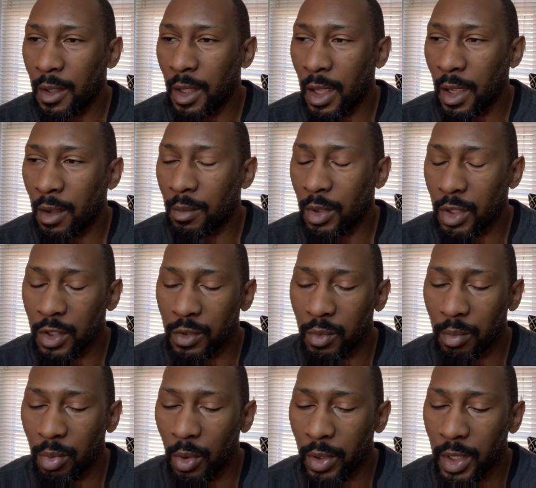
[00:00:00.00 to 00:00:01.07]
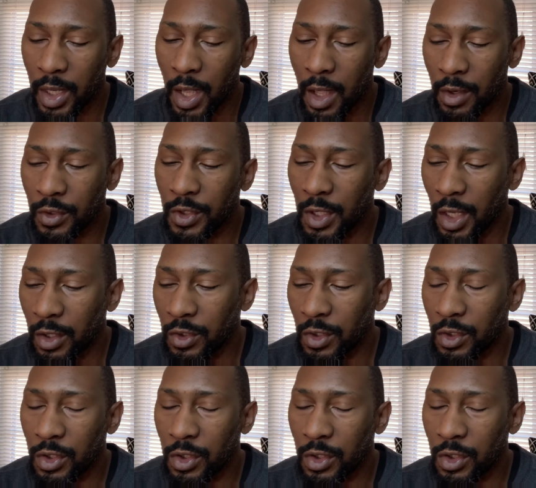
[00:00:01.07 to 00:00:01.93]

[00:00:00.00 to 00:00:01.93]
out, because we broke it down in sections.